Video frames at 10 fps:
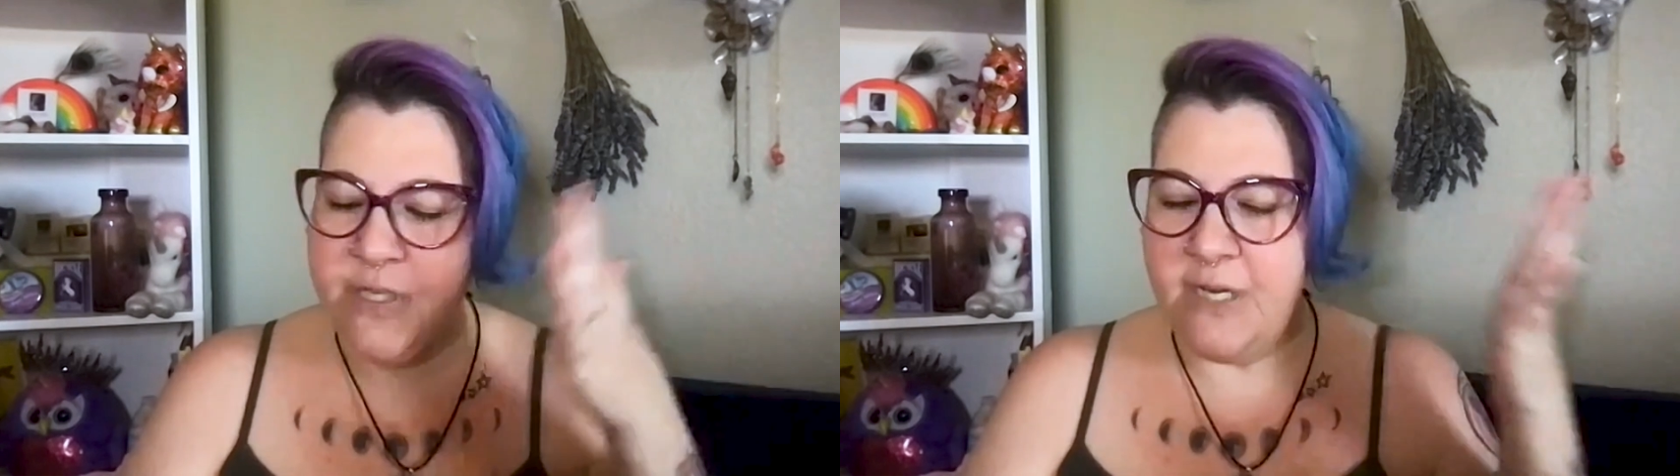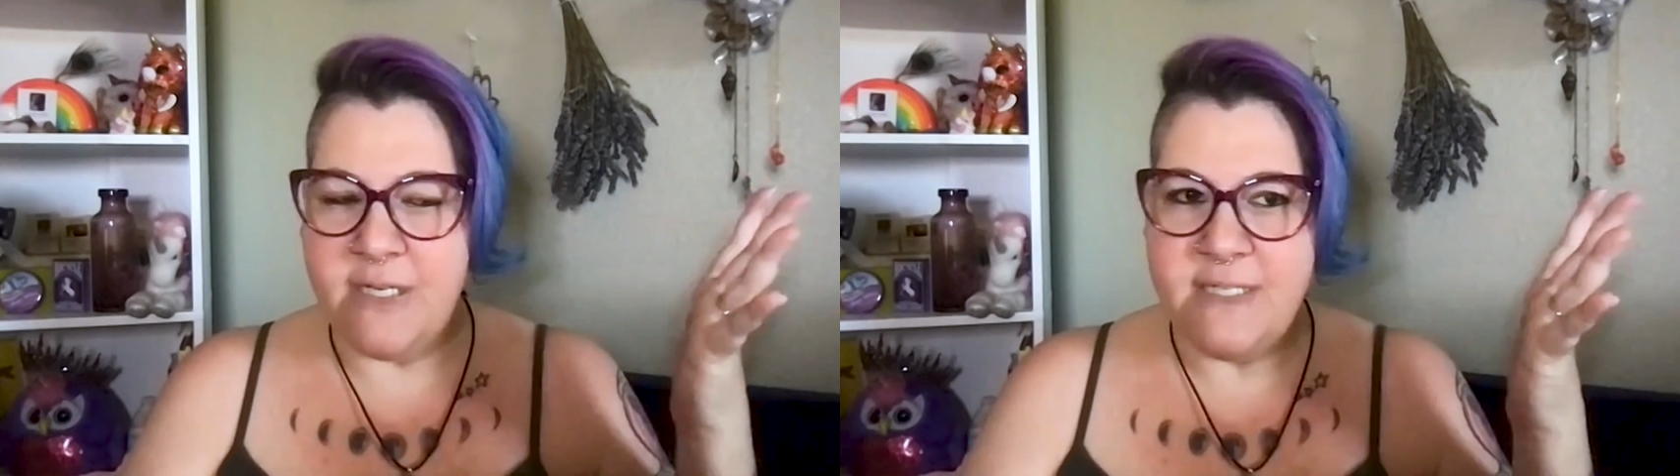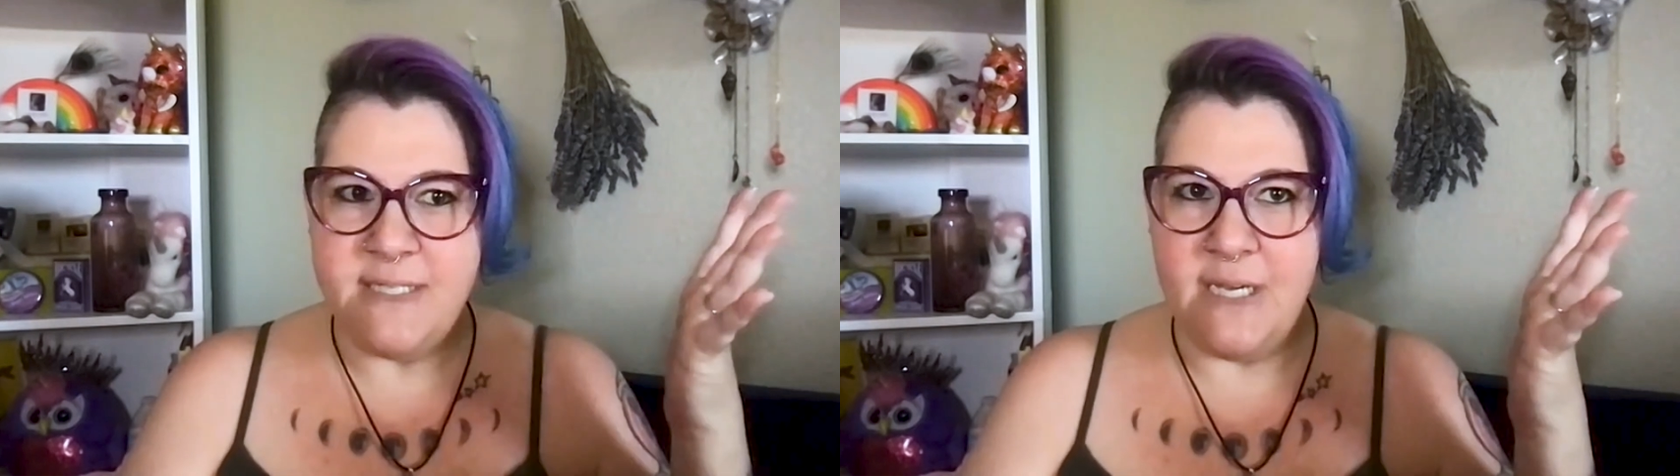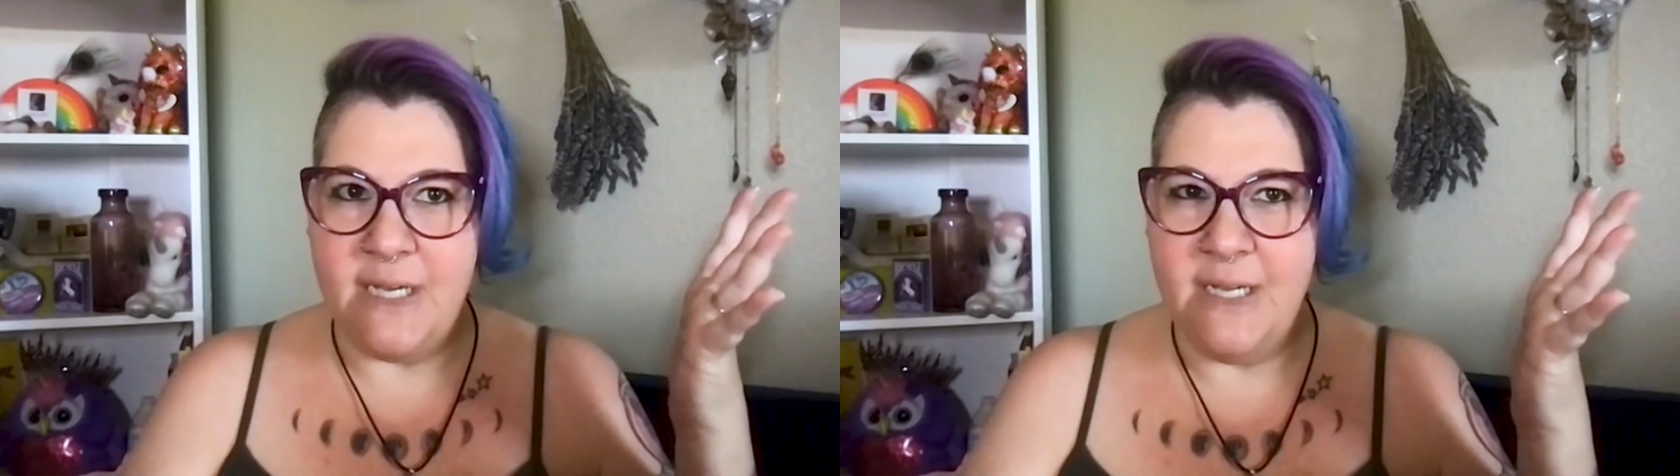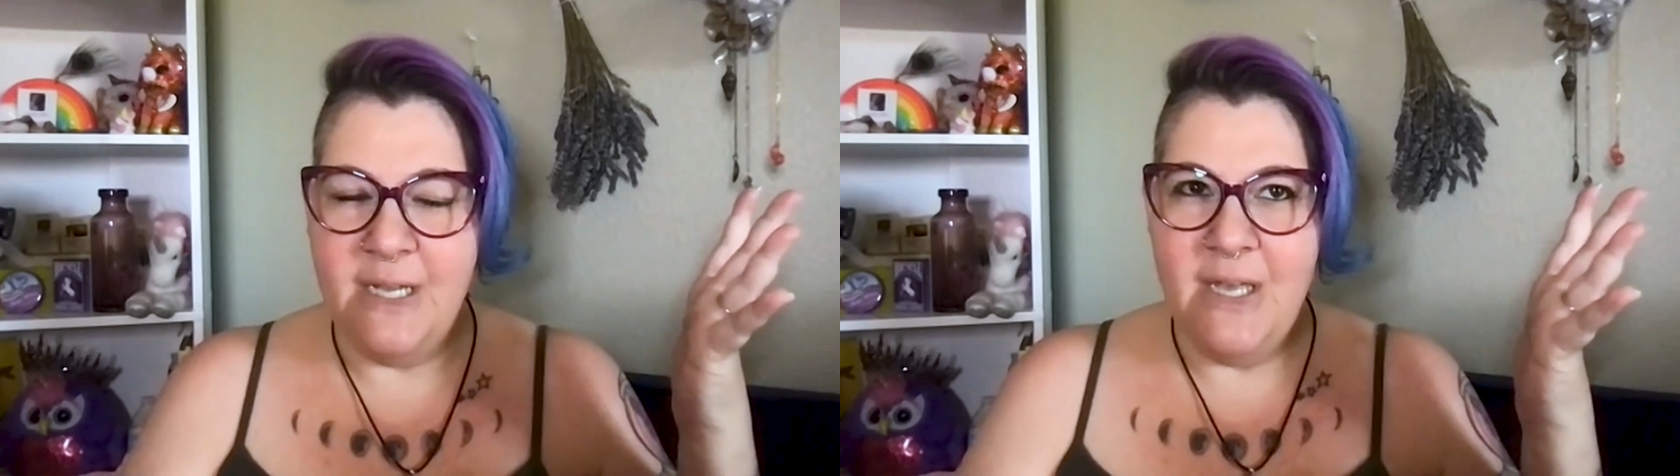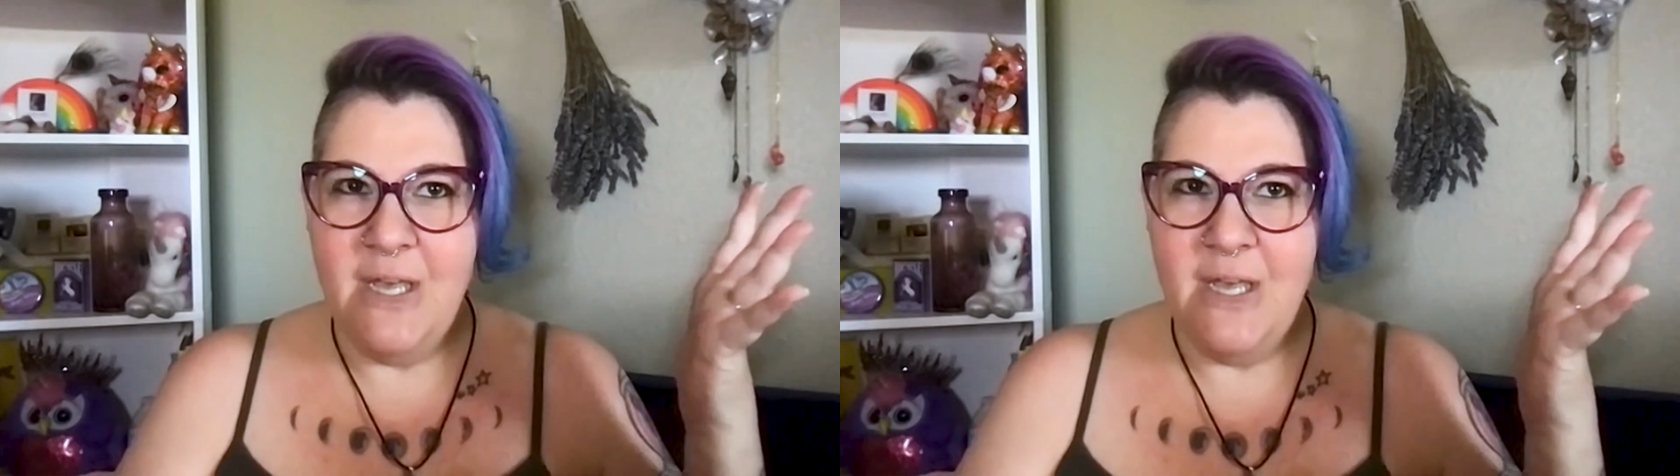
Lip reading: Gere is the